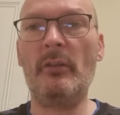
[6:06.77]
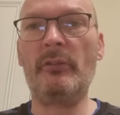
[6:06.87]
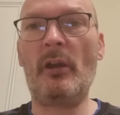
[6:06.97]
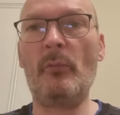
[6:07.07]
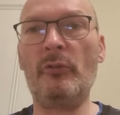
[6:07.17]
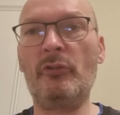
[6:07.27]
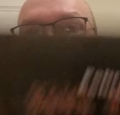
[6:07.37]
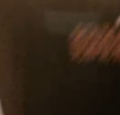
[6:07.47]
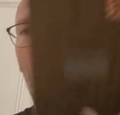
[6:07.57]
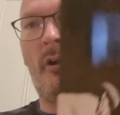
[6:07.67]
that were
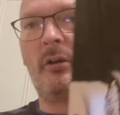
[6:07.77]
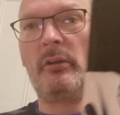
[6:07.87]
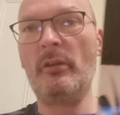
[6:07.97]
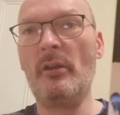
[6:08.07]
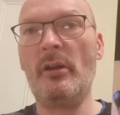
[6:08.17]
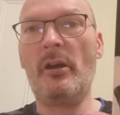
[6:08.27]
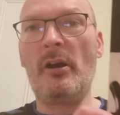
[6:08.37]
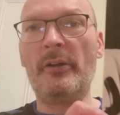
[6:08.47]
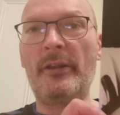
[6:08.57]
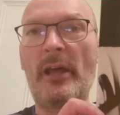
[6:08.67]
strong
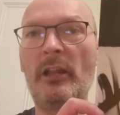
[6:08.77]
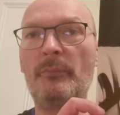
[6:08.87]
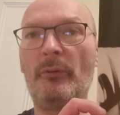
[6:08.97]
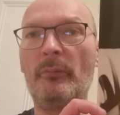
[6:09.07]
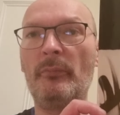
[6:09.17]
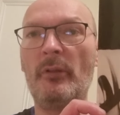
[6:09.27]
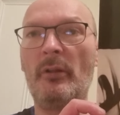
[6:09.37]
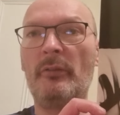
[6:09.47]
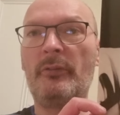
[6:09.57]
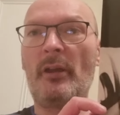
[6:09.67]
on an album
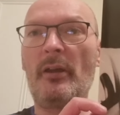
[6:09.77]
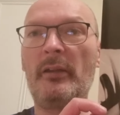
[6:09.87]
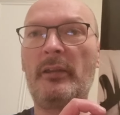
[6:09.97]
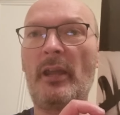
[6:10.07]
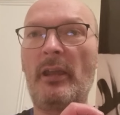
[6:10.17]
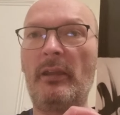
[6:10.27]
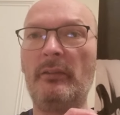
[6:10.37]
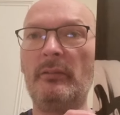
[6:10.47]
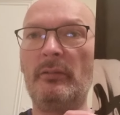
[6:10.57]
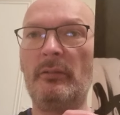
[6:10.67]
that
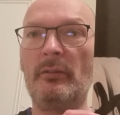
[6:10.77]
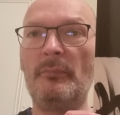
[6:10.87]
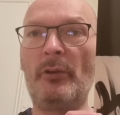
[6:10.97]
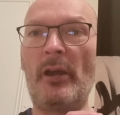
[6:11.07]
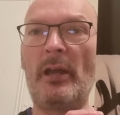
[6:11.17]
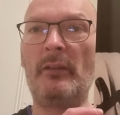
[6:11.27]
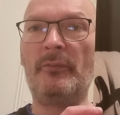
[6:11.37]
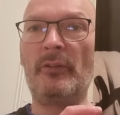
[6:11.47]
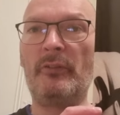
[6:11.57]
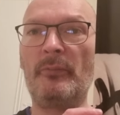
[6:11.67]
again put
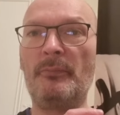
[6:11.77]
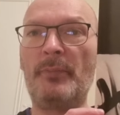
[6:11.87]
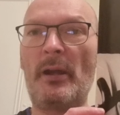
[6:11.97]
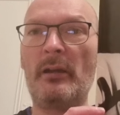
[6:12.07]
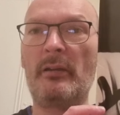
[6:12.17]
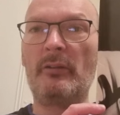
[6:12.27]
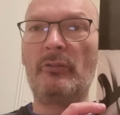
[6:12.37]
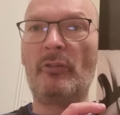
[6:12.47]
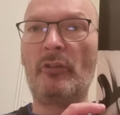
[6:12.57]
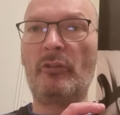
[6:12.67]
Elvis back
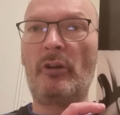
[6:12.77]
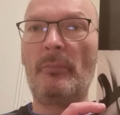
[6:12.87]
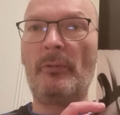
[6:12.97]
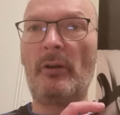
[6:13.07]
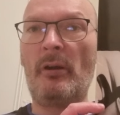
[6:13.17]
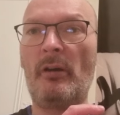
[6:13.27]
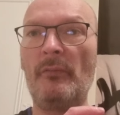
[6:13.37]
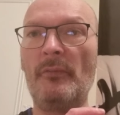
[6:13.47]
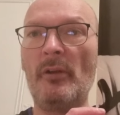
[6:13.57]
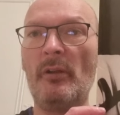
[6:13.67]
to the top
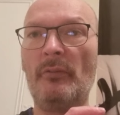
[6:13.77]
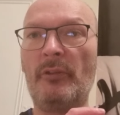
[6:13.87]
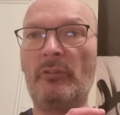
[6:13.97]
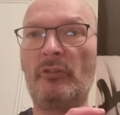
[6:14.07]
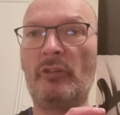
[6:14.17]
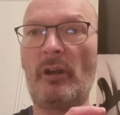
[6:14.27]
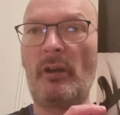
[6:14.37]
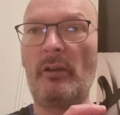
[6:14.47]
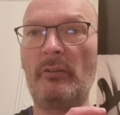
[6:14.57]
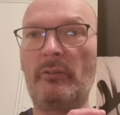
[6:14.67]
of the
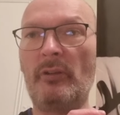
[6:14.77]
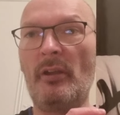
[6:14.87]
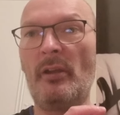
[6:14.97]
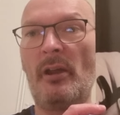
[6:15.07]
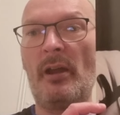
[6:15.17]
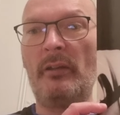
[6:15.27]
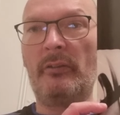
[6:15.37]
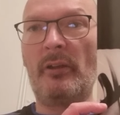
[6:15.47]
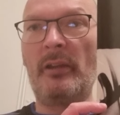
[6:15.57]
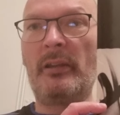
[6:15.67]
charts. And
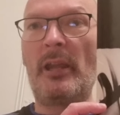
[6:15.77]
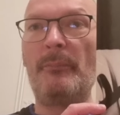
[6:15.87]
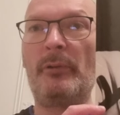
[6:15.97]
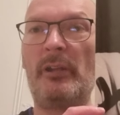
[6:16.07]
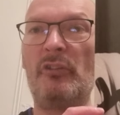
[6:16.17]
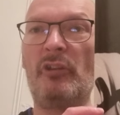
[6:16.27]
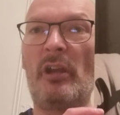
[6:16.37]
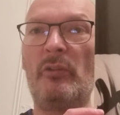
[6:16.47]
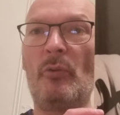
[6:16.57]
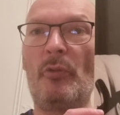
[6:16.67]
again, please share
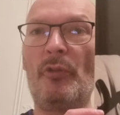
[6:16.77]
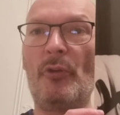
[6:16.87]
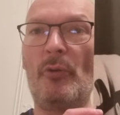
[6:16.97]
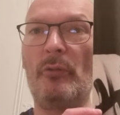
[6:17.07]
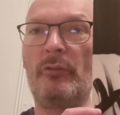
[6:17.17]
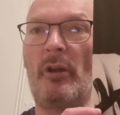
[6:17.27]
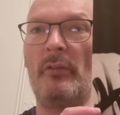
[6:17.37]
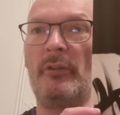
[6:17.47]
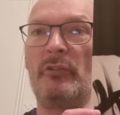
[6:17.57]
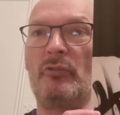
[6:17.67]
your thoughts on
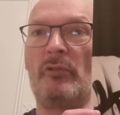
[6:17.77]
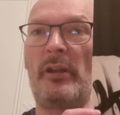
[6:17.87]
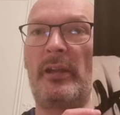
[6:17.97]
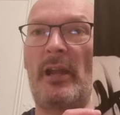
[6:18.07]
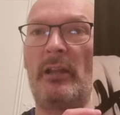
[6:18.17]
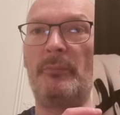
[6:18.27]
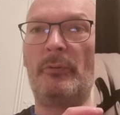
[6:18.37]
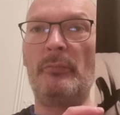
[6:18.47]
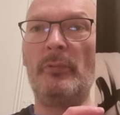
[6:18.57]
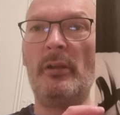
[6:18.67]
this great
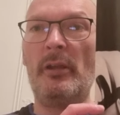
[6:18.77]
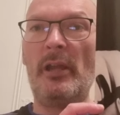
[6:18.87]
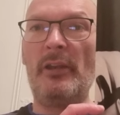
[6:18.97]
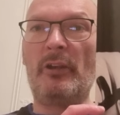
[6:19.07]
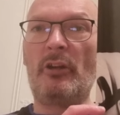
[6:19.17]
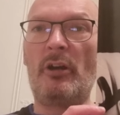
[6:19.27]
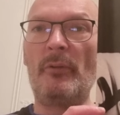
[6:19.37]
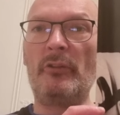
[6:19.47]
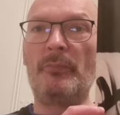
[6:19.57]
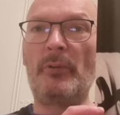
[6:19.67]
album in the
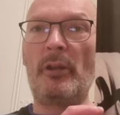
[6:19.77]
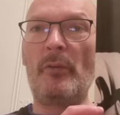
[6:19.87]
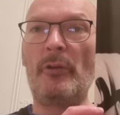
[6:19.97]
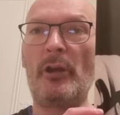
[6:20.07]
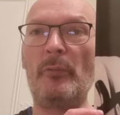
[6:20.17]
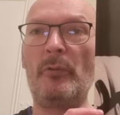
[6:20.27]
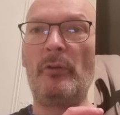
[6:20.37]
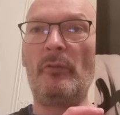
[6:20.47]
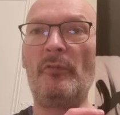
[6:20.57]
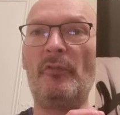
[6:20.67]
comments below, and I will
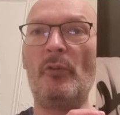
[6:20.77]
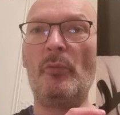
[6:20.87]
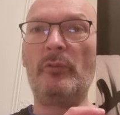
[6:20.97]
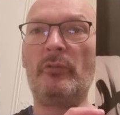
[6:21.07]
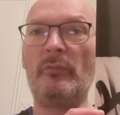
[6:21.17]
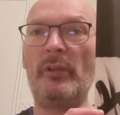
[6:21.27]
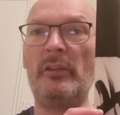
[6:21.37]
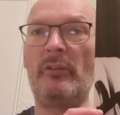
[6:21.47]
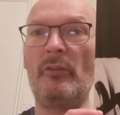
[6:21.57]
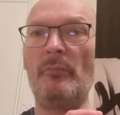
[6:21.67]
look forward to
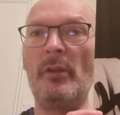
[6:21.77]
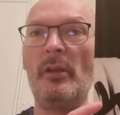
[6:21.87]
reading them.